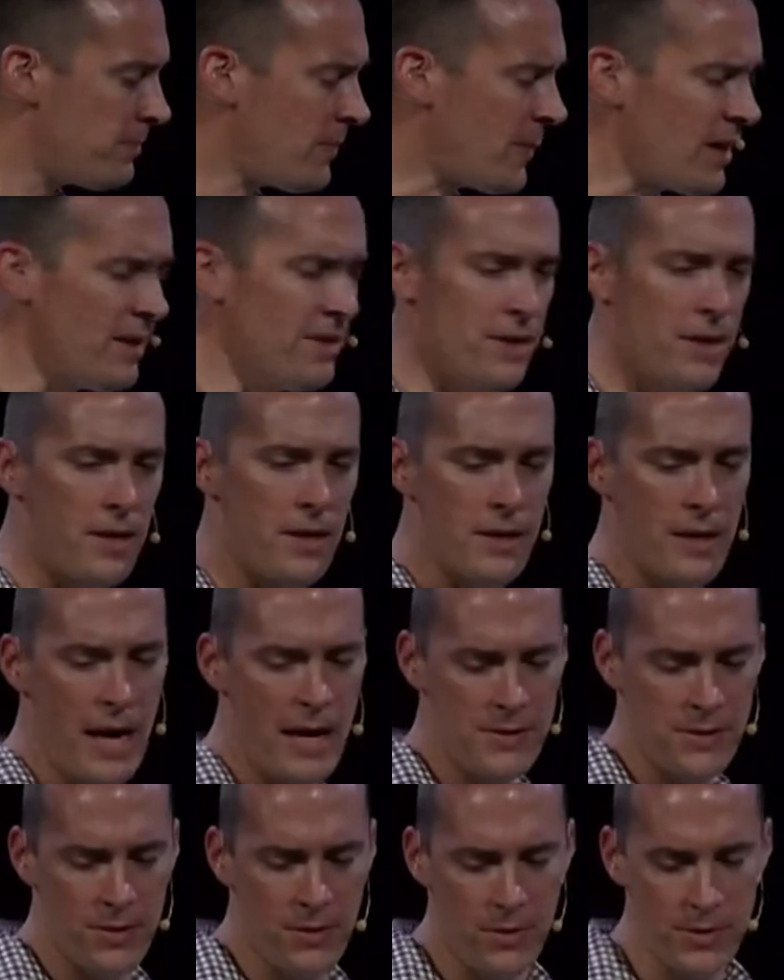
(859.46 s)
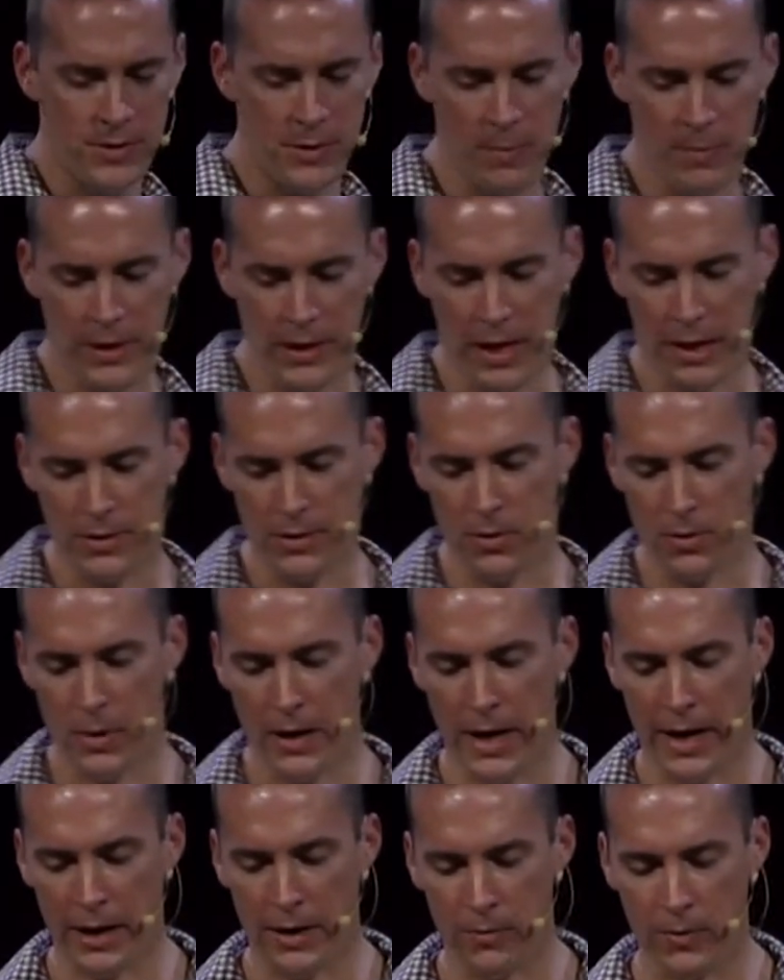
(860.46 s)
it has to do with something I do when
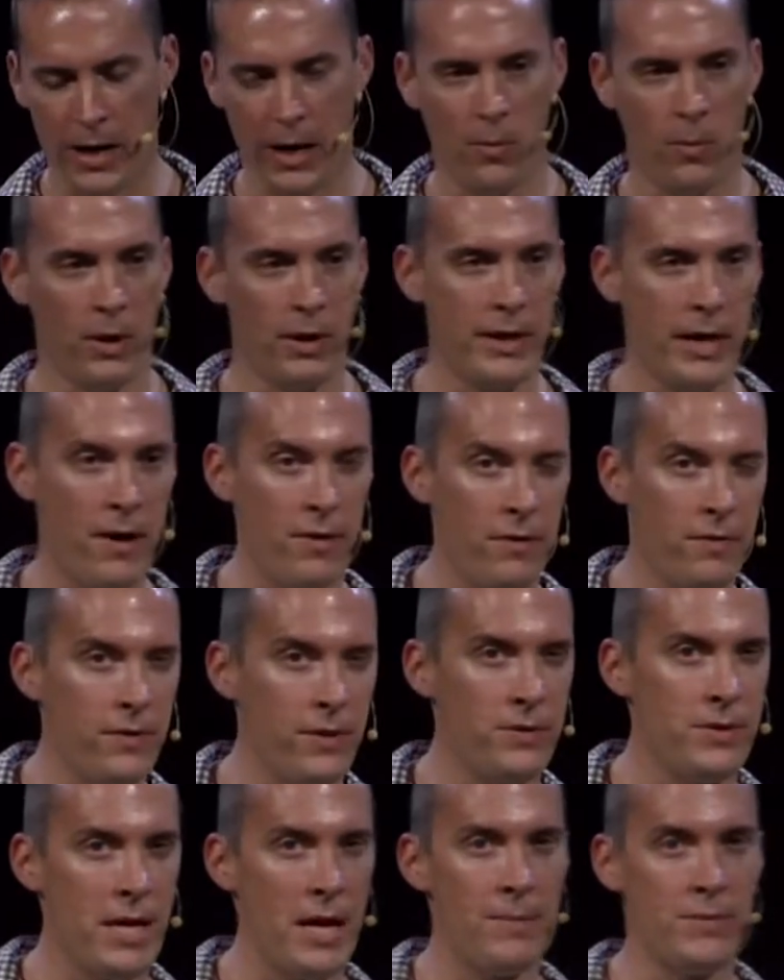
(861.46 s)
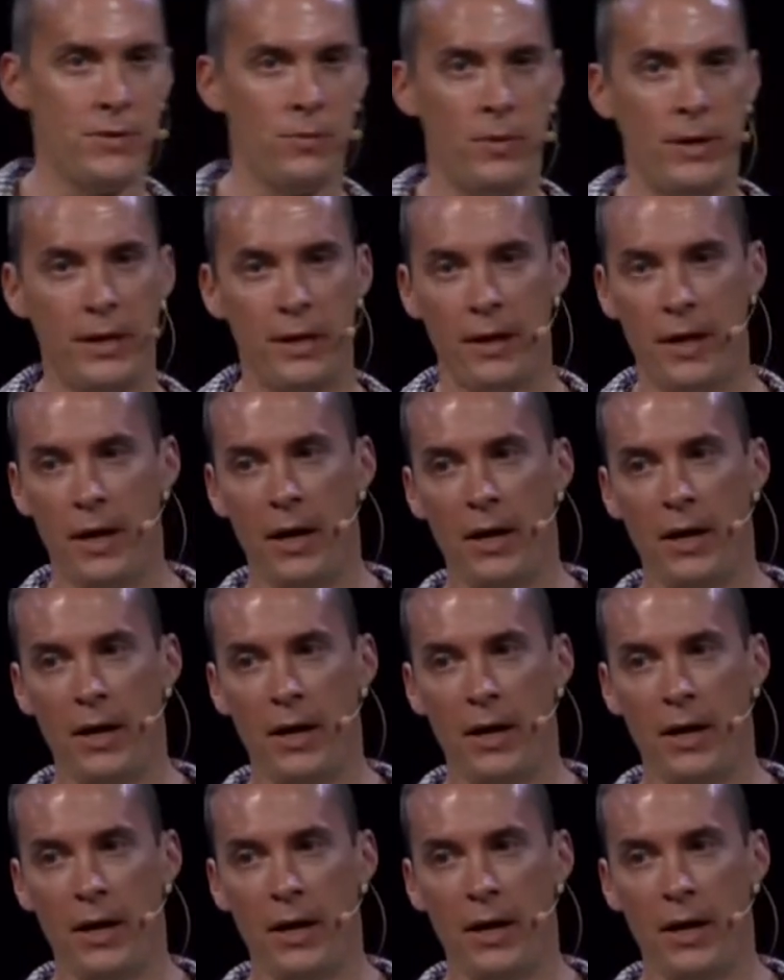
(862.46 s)
I work out a few times a week.